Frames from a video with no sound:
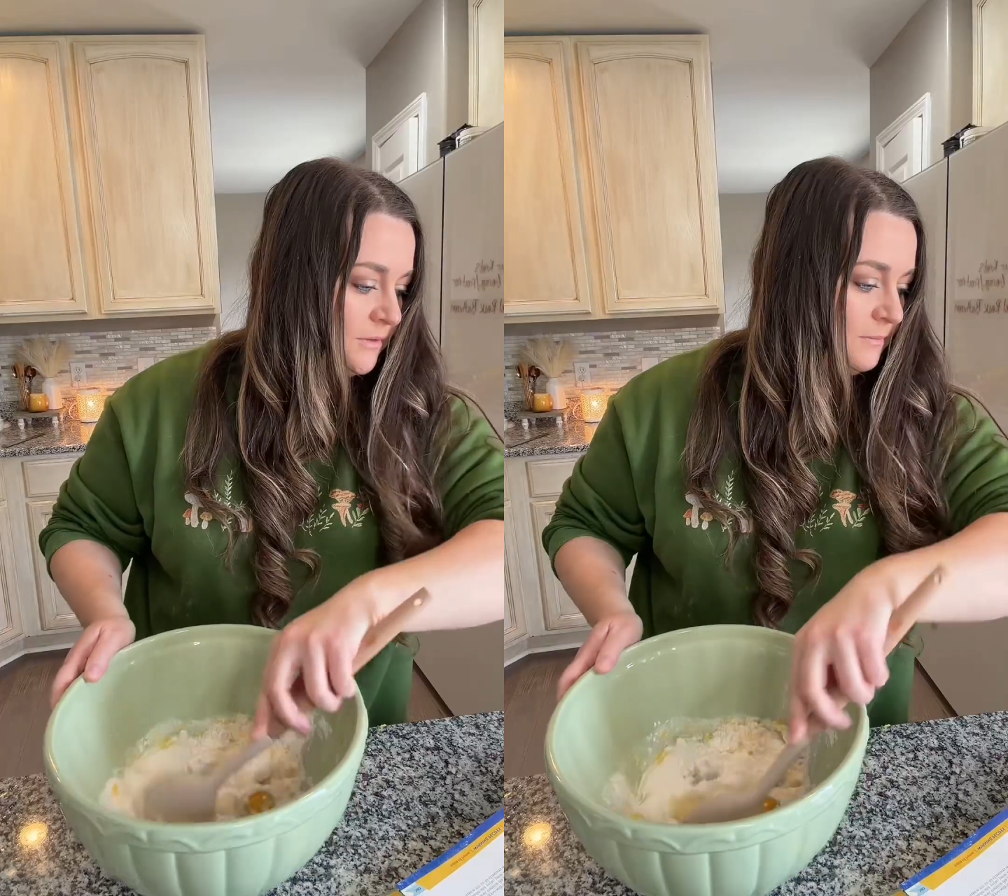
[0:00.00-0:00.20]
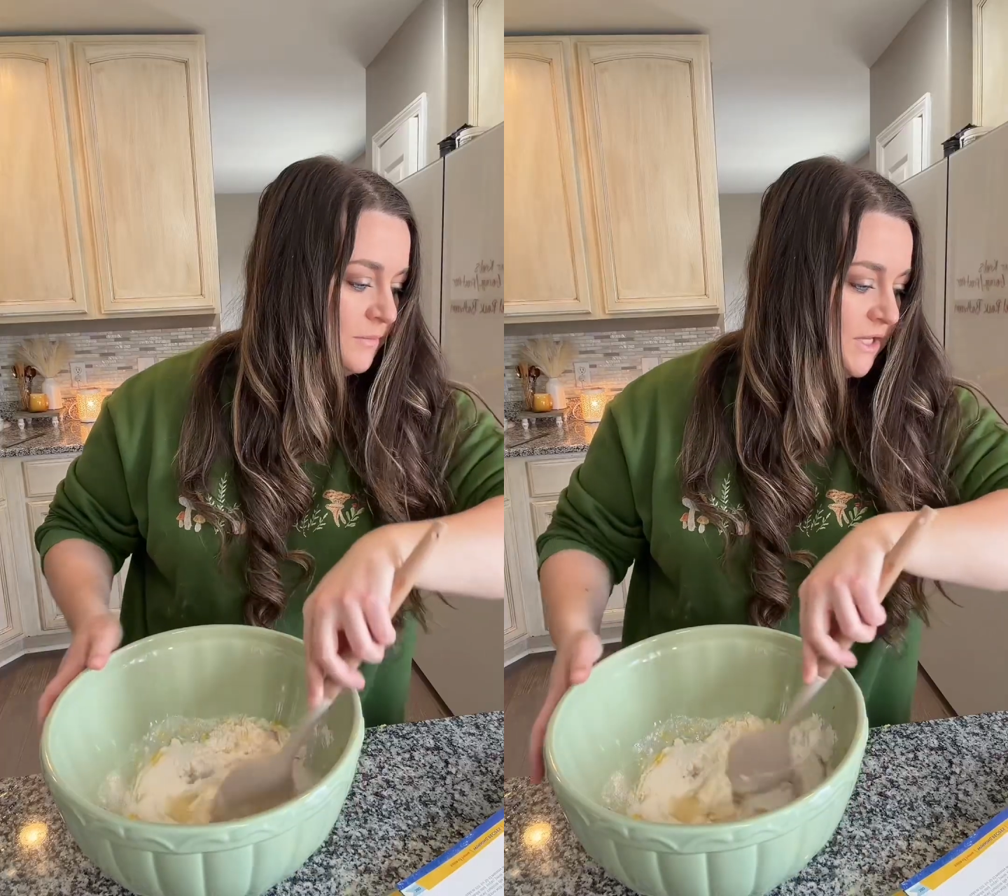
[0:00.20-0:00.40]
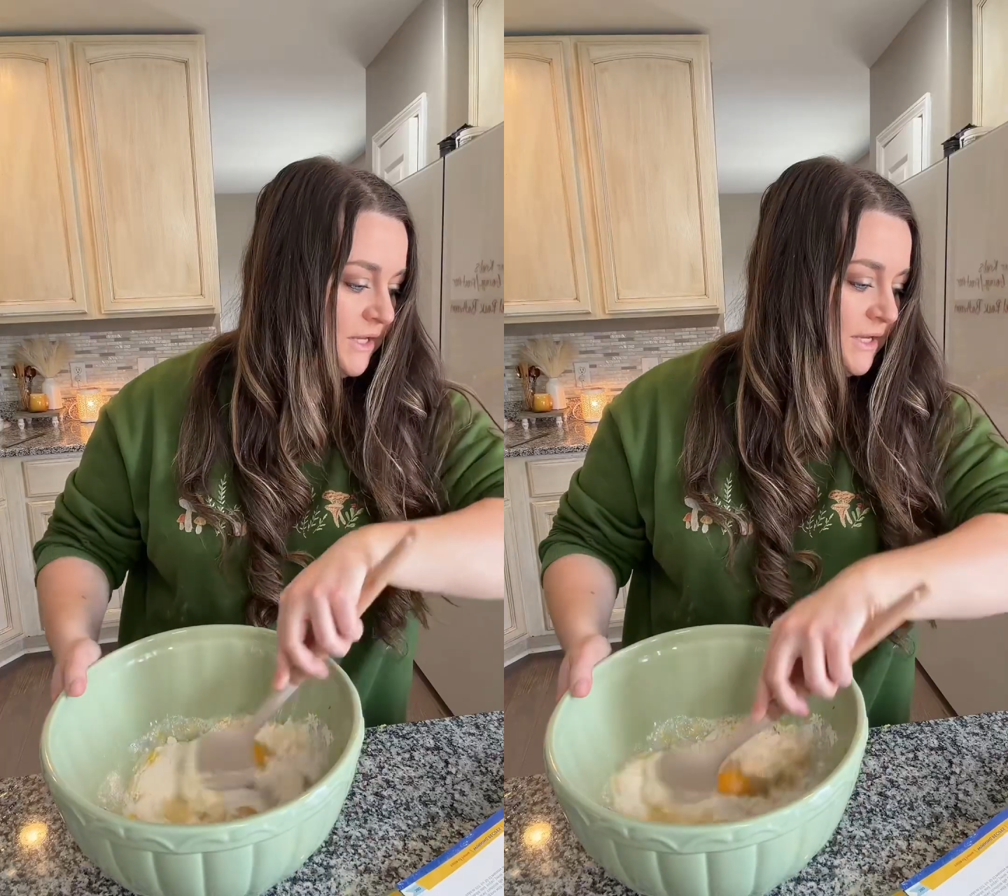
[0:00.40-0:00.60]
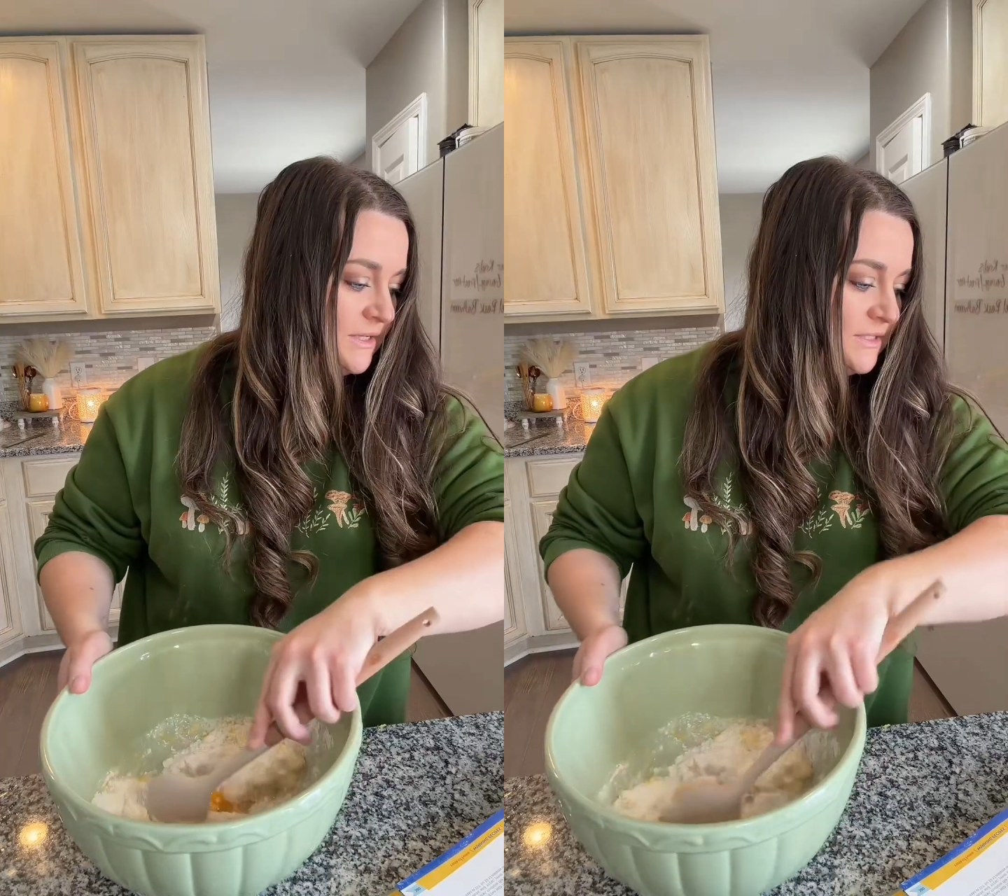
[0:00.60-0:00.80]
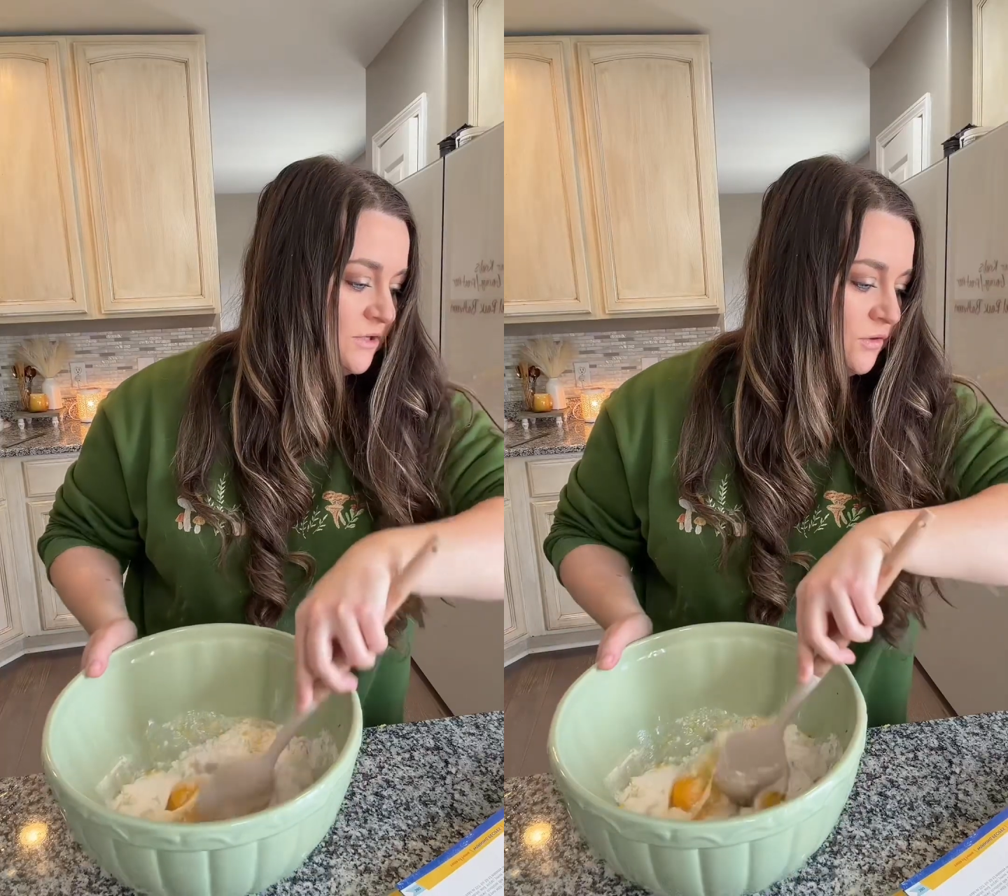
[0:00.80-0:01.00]
beat
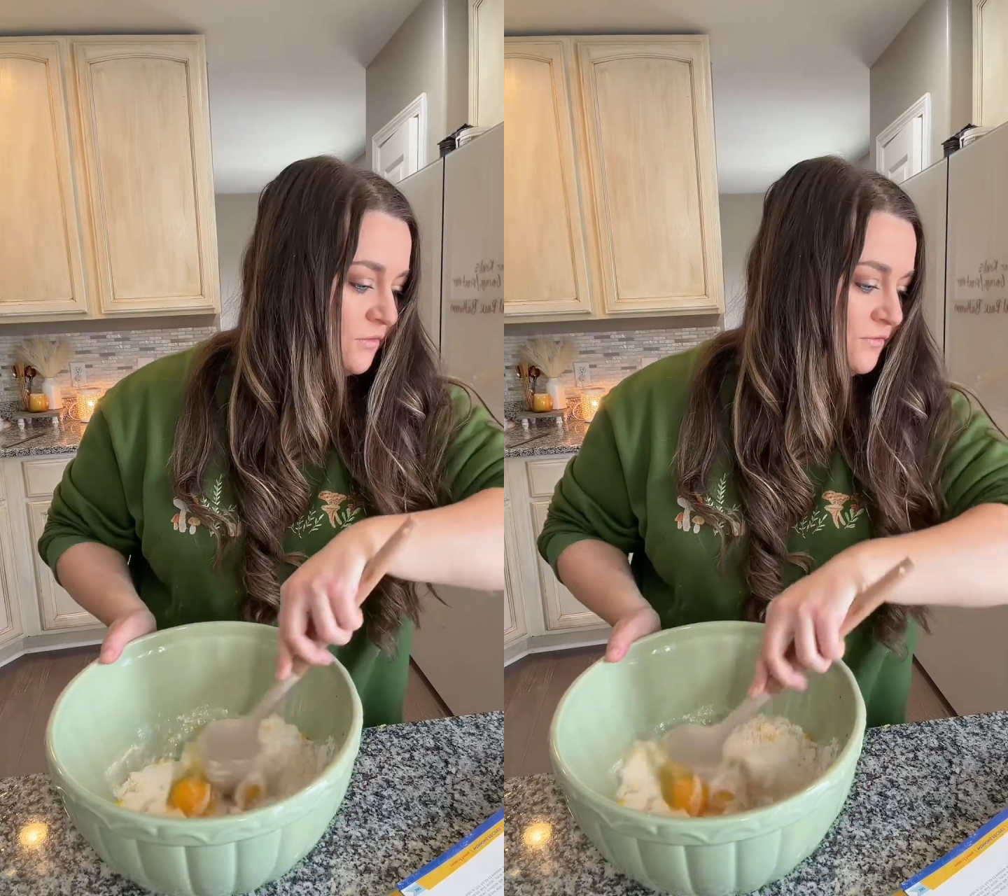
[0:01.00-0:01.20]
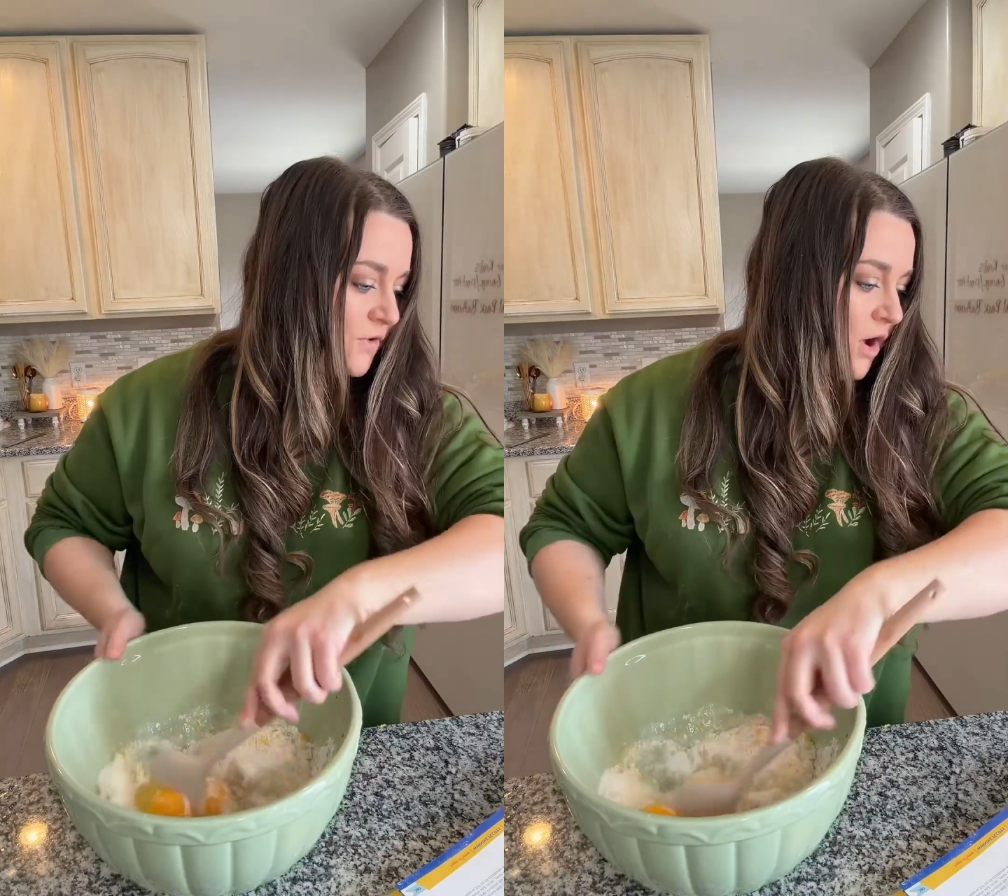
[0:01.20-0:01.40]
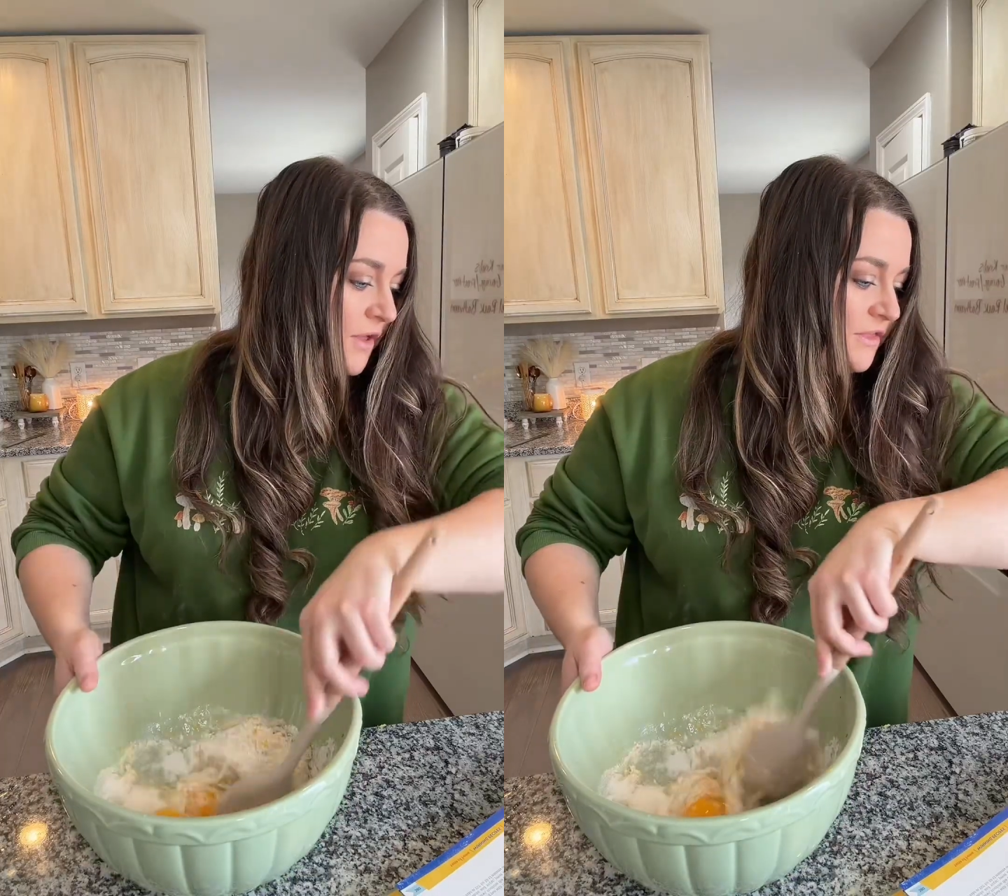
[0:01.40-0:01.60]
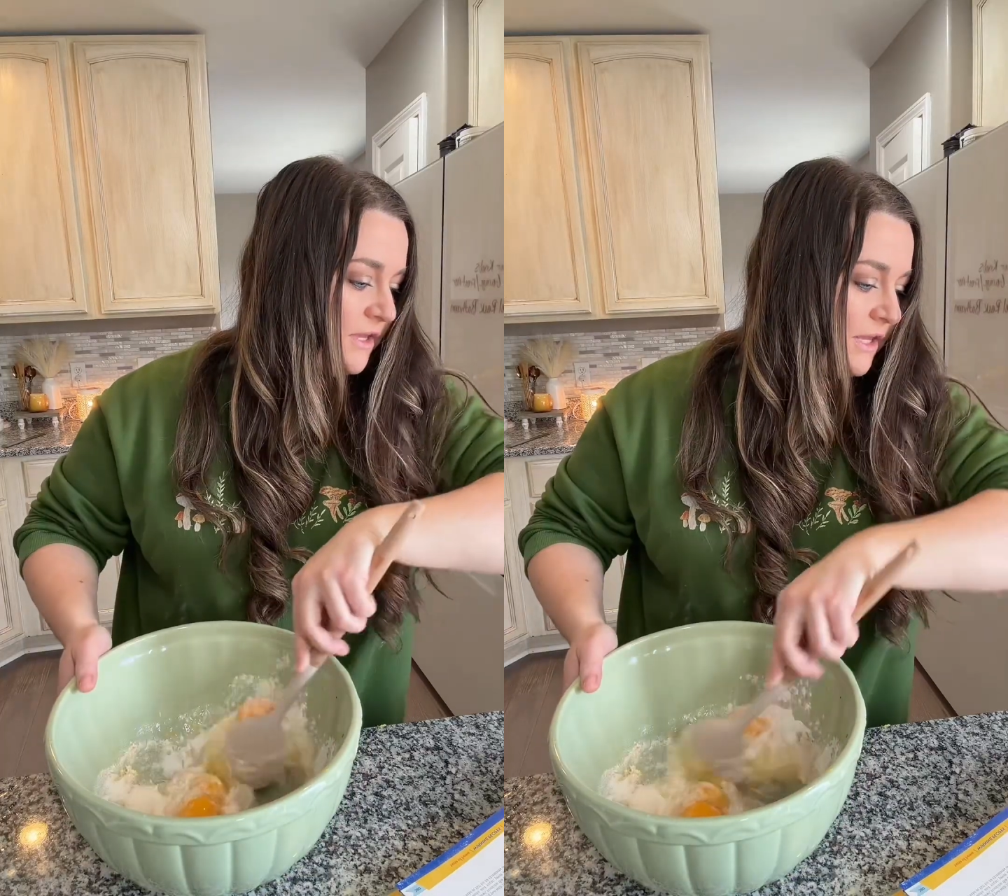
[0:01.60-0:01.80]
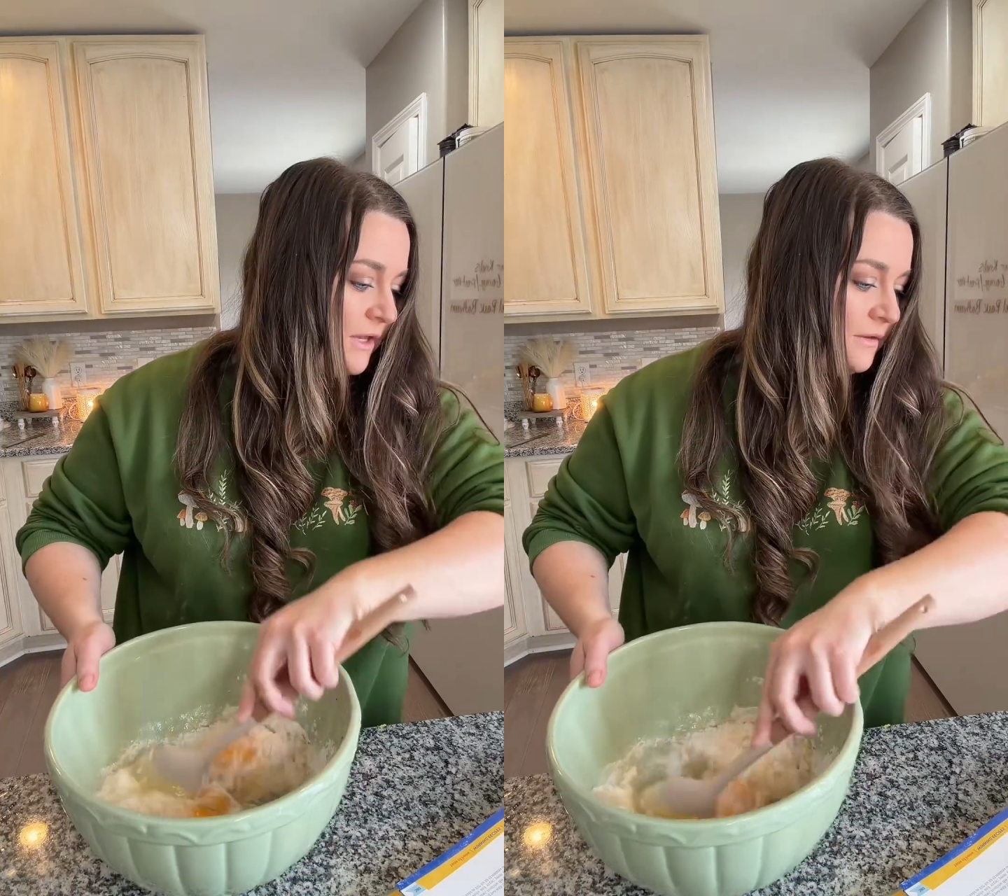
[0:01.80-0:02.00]
until
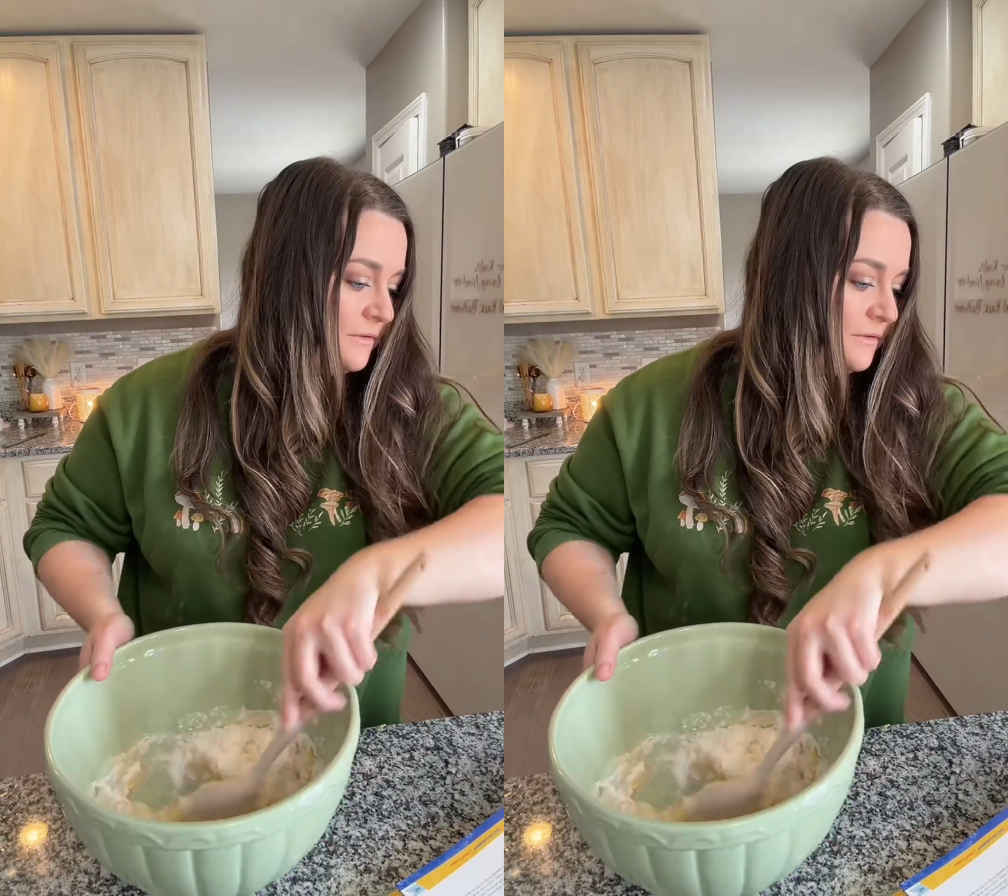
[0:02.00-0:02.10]
frothy,